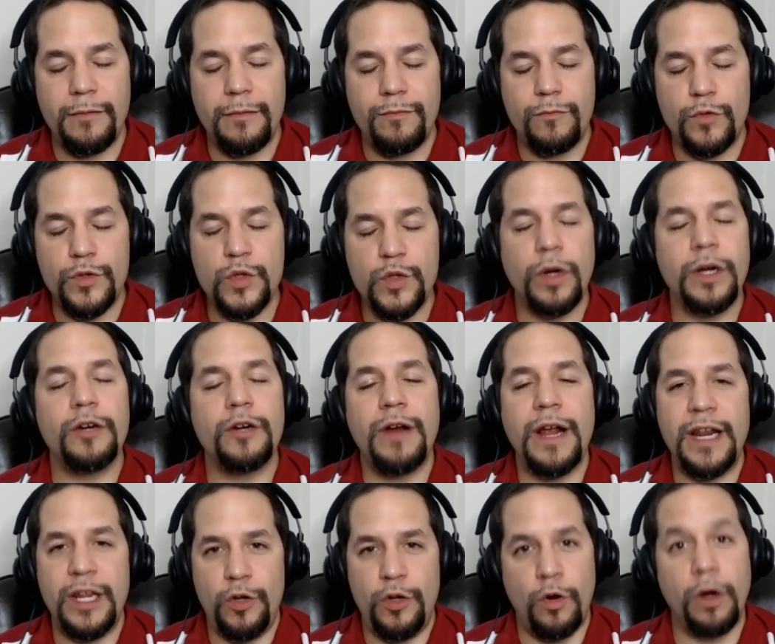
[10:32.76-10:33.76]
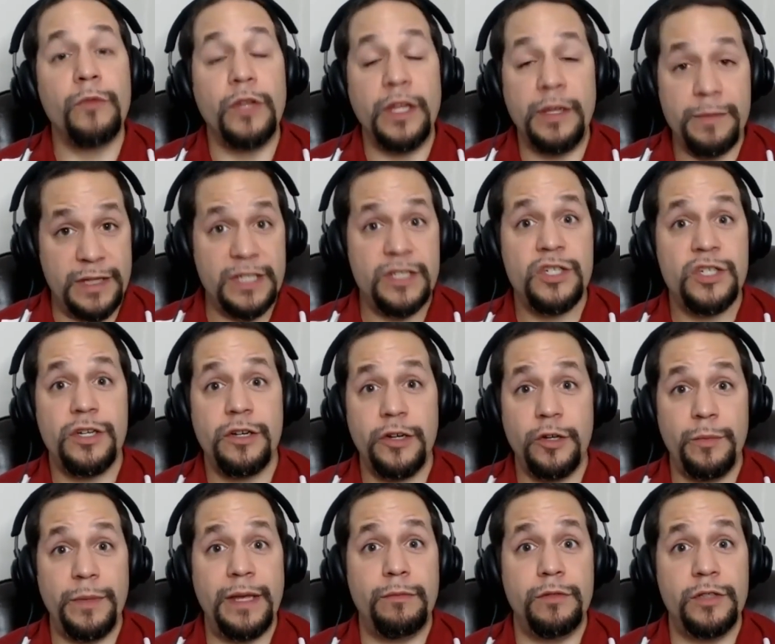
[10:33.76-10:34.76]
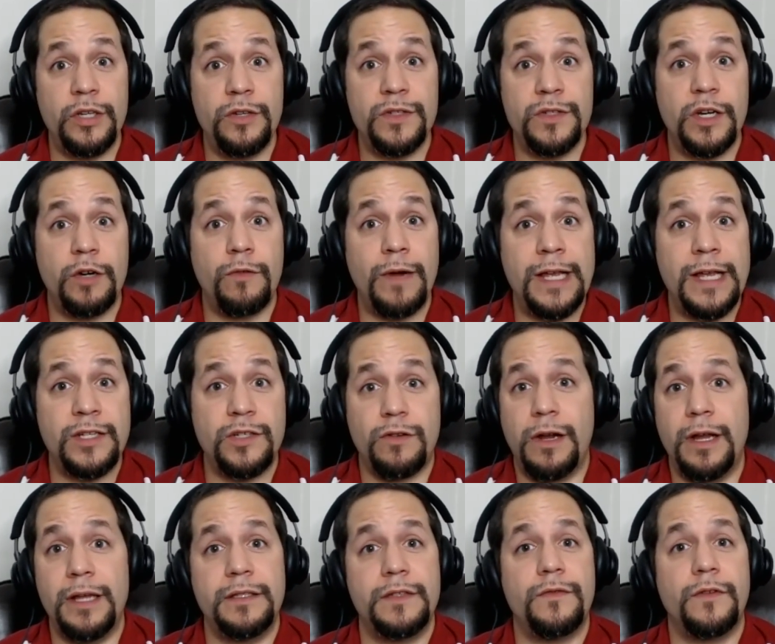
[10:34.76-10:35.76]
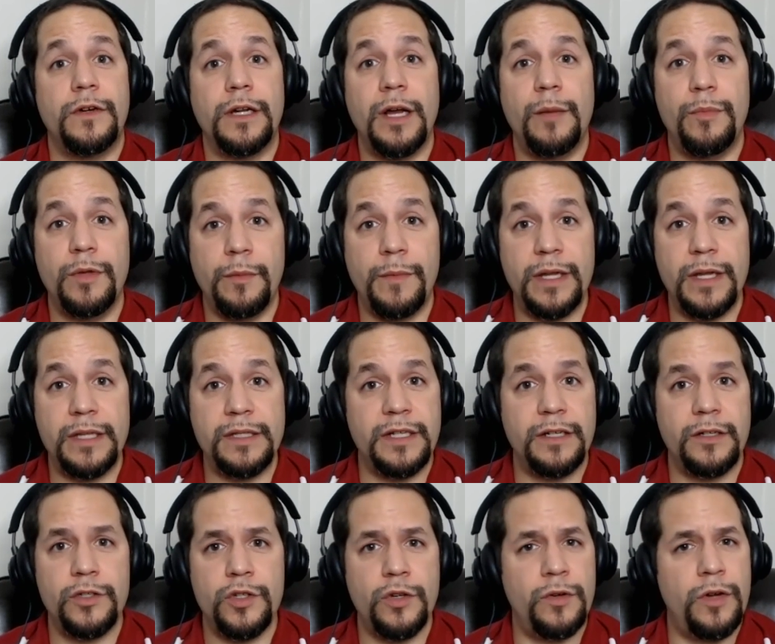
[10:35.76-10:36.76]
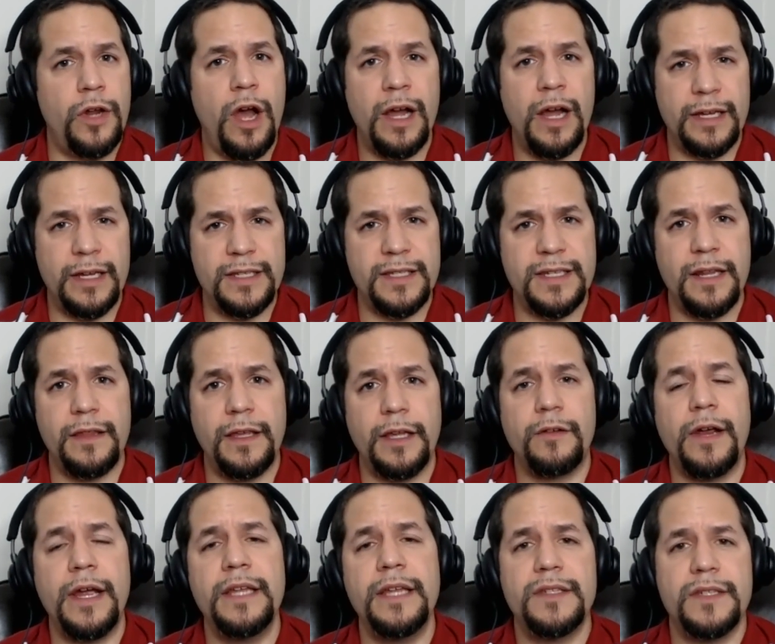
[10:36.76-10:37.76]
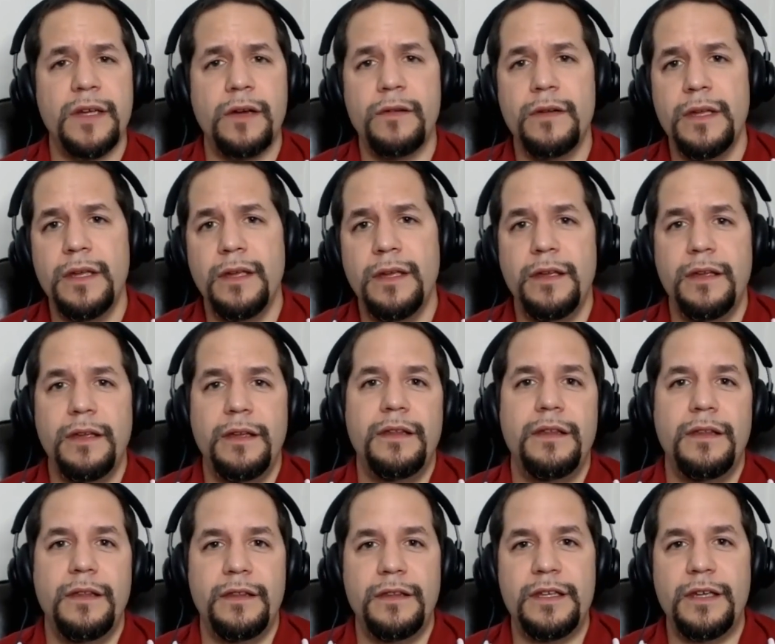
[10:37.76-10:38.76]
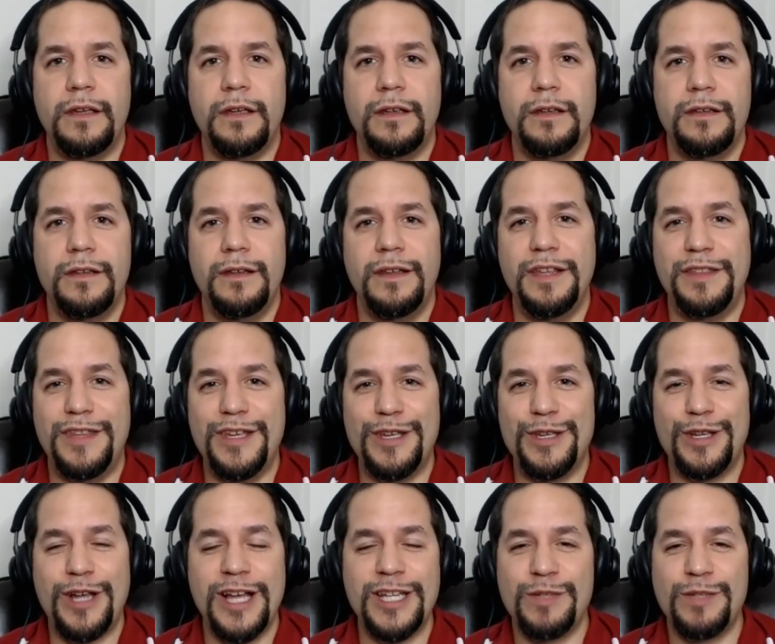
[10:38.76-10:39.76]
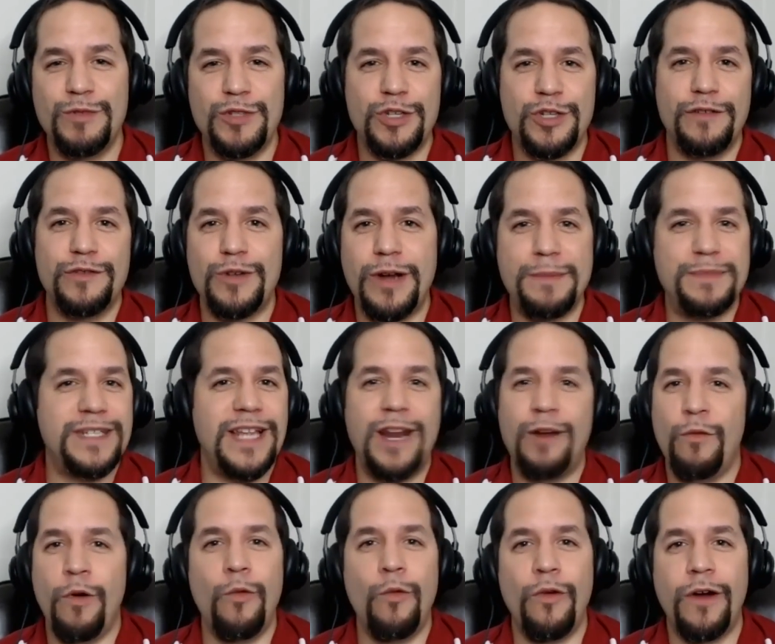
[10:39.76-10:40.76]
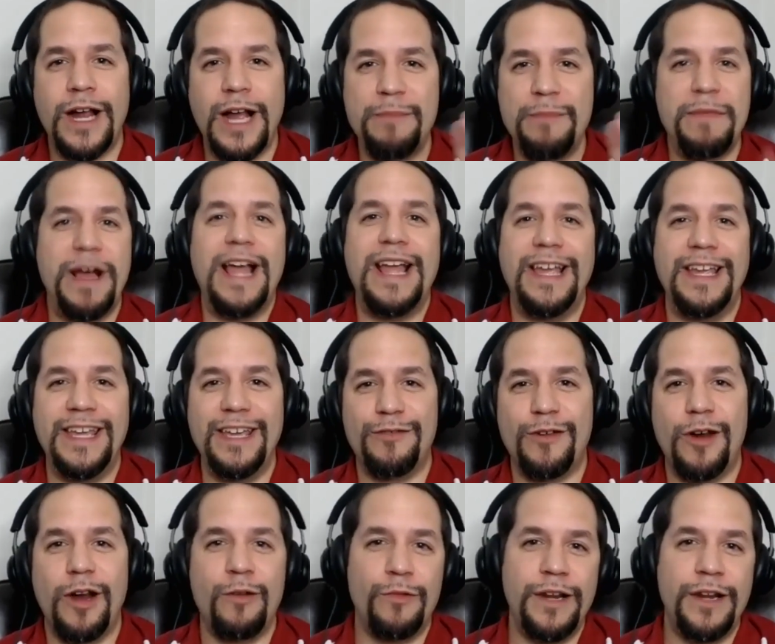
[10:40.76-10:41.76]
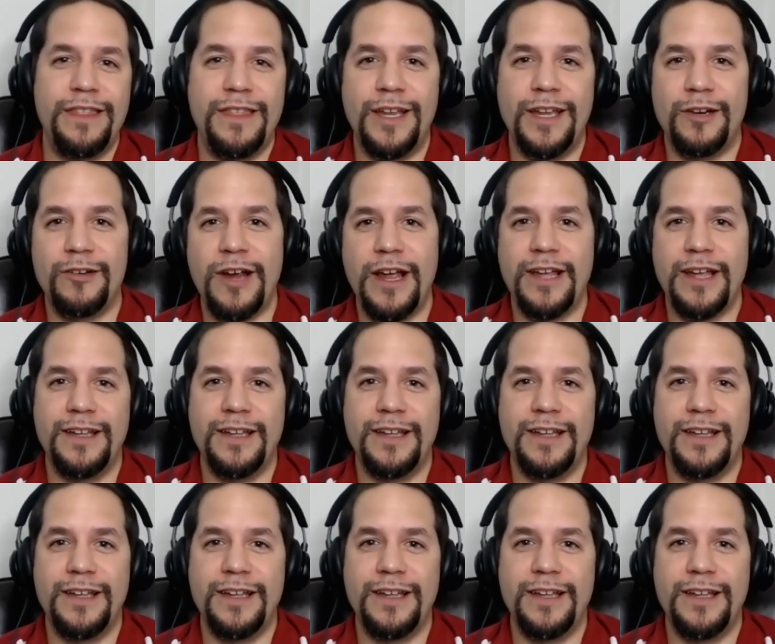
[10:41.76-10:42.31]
resort credit normally, but this year you'll be able to use it at restaurants for a couple of months here, June to August, I think, right? So the customer service rep said it won't work. I'm buying a gift card. What do you think, Greg?